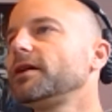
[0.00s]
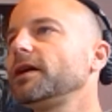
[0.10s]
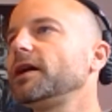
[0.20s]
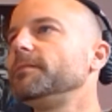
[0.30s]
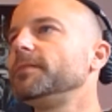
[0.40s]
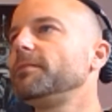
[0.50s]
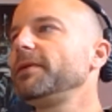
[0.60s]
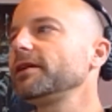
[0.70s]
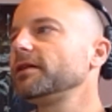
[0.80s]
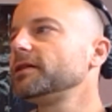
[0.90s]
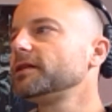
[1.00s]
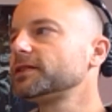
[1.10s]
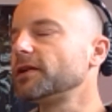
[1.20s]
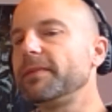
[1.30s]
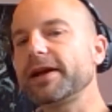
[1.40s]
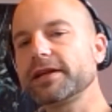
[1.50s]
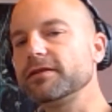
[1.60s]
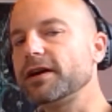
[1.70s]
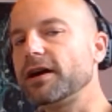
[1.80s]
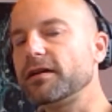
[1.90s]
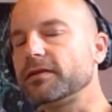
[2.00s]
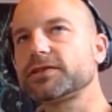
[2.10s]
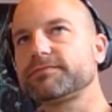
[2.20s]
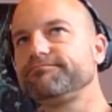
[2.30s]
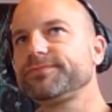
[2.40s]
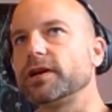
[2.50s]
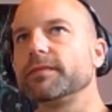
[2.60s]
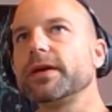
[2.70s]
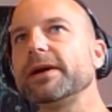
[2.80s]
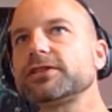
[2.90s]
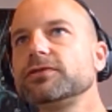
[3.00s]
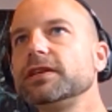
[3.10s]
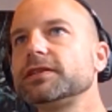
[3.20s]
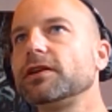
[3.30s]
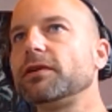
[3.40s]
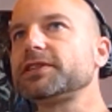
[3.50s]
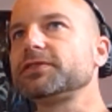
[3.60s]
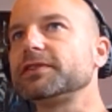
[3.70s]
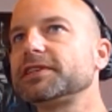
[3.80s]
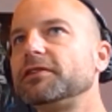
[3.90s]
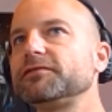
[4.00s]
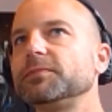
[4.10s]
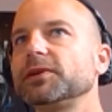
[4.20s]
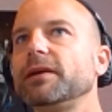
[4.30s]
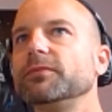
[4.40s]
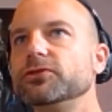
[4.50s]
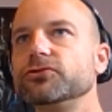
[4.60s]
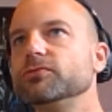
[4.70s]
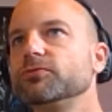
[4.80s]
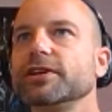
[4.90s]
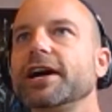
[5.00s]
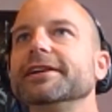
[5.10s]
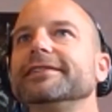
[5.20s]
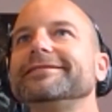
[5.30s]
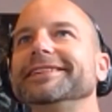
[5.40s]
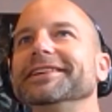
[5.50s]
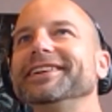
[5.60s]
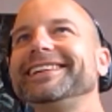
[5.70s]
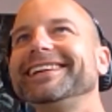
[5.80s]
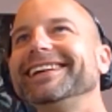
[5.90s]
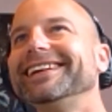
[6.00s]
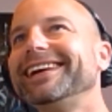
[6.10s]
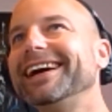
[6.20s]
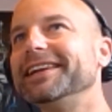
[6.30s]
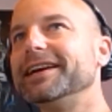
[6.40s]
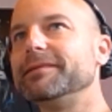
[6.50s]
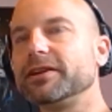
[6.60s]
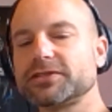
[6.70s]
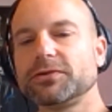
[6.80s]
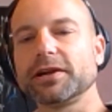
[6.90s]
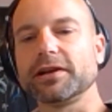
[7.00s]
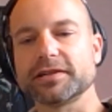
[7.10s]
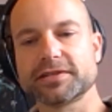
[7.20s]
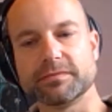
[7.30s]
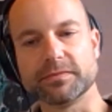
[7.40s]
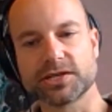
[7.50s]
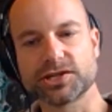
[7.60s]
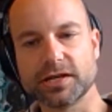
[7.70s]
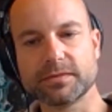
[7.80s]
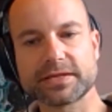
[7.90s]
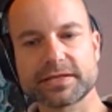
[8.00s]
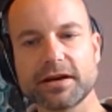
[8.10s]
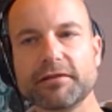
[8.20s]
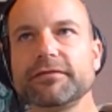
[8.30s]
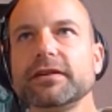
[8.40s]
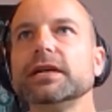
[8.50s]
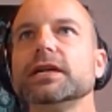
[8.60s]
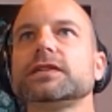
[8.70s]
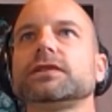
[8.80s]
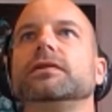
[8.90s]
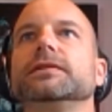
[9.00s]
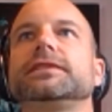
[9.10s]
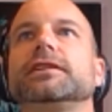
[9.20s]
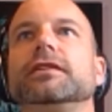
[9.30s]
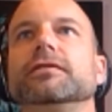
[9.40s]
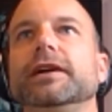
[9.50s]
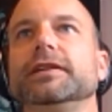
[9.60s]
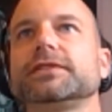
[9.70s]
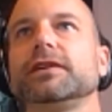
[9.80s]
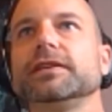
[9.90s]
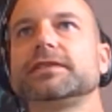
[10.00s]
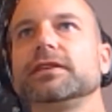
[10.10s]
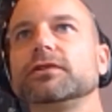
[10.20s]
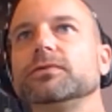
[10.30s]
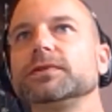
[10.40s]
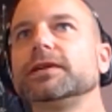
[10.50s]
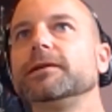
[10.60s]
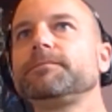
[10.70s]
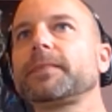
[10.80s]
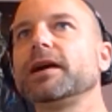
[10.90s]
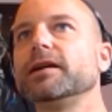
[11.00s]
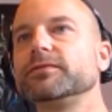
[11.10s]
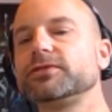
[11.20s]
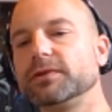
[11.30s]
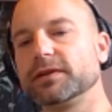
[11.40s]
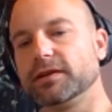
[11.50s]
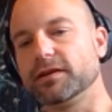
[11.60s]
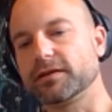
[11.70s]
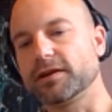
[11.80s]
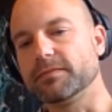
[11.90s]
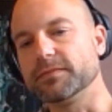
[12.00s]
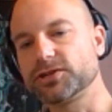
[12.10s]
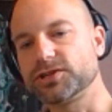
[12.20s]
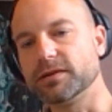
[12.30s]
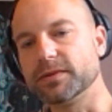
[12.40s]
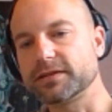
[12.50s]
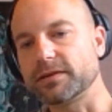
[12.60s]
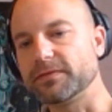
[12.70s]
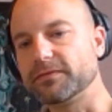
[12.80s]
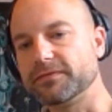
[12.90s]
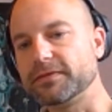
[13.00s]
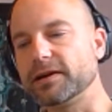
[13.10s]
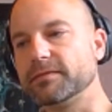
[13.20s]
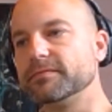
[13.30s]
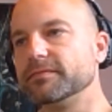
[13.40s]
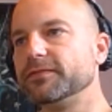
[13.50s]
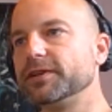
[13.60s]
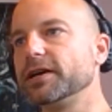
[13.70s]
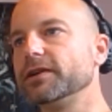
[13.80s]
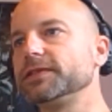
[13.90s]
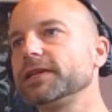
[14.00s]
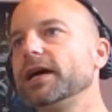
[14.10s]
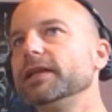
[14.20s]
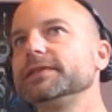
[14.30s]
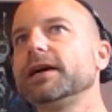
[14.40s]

Um, about a, about a year and a half, sorry, about 2 years ago, I sort of set off to become a YouTube creator, and I was doing a lot of sort of machinima stuff. So I was digging around inside of Assetto Corsa, doing kind of machinima type of videos, and